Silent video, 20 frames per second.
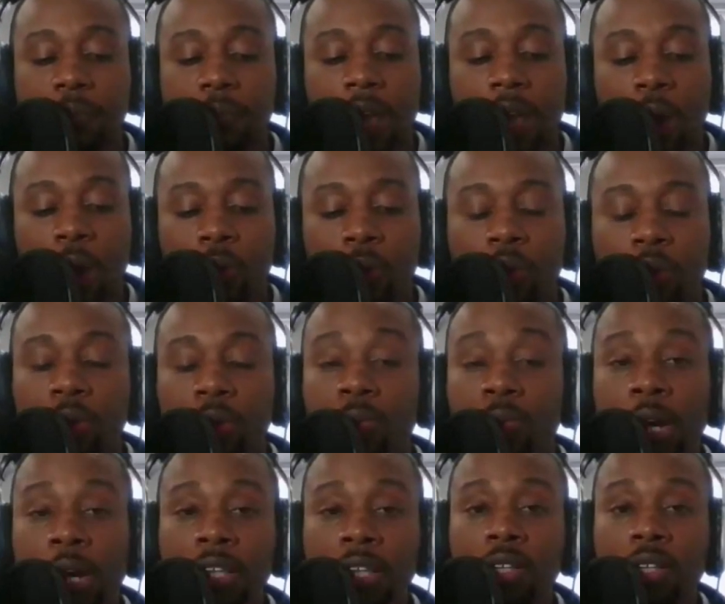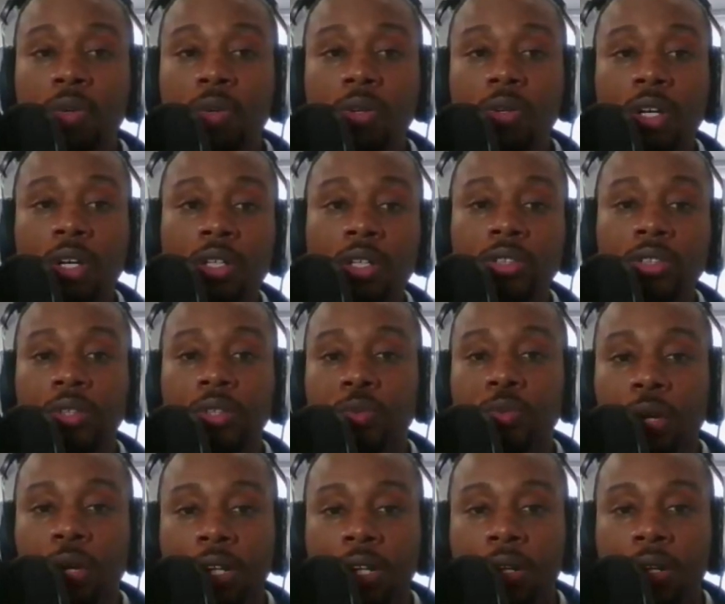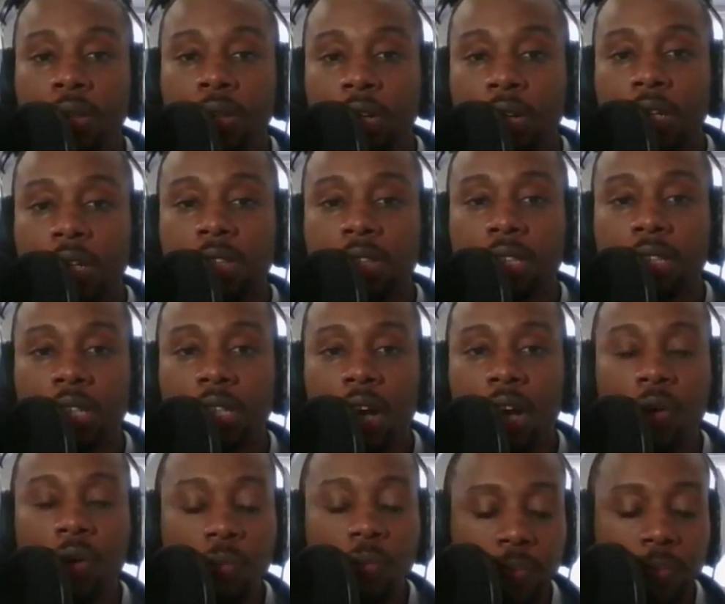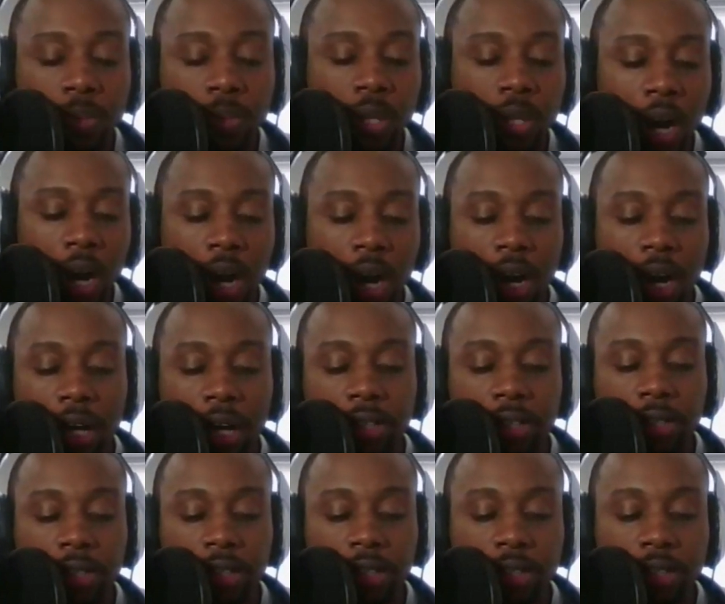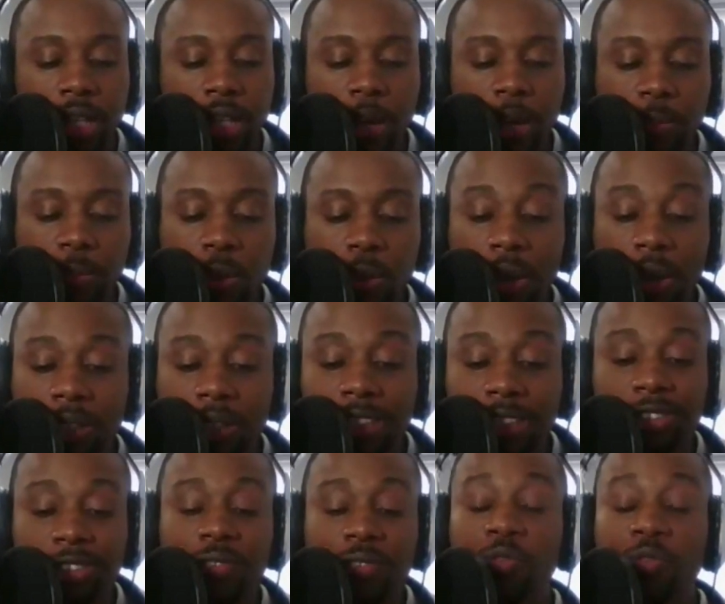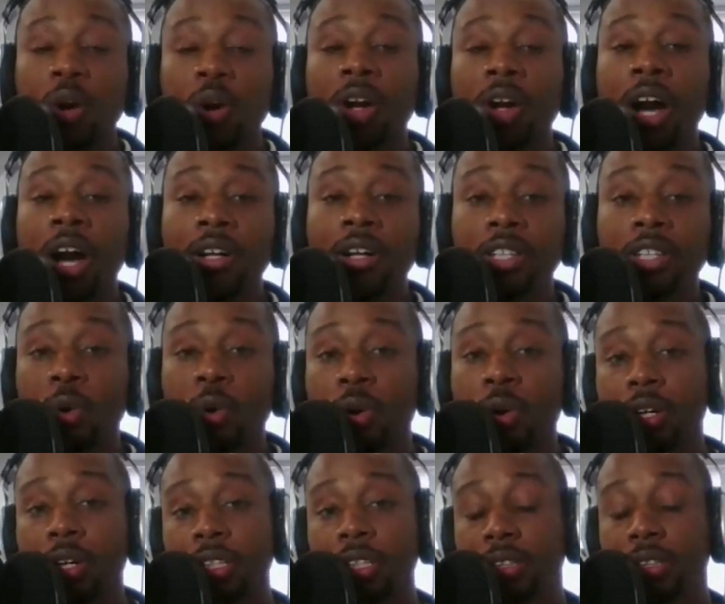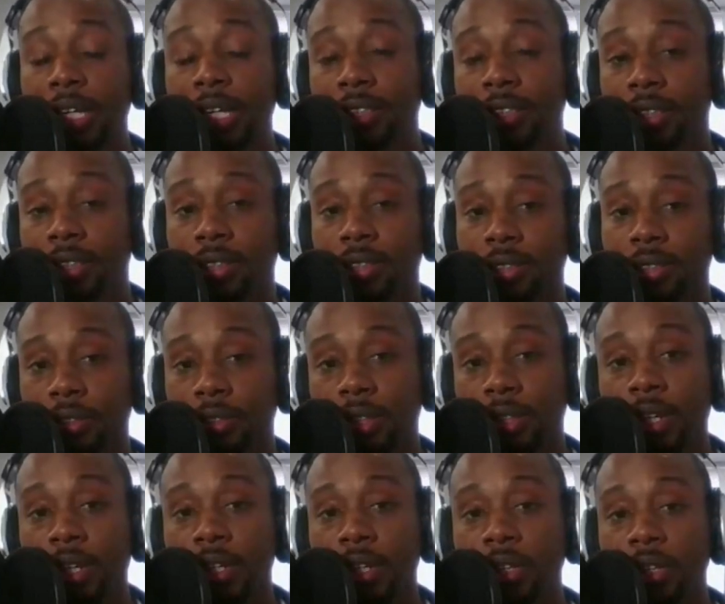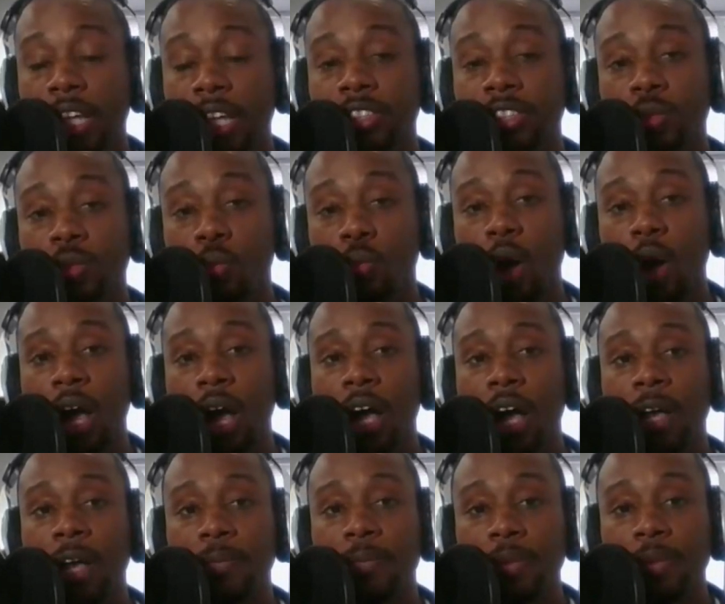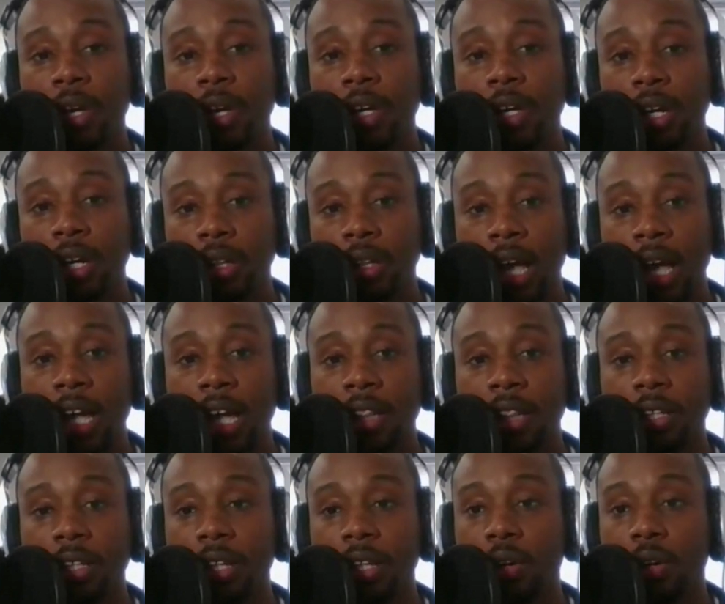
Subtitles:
They will direct you to where you need to go to help you out. There's 400 organizations nationwide that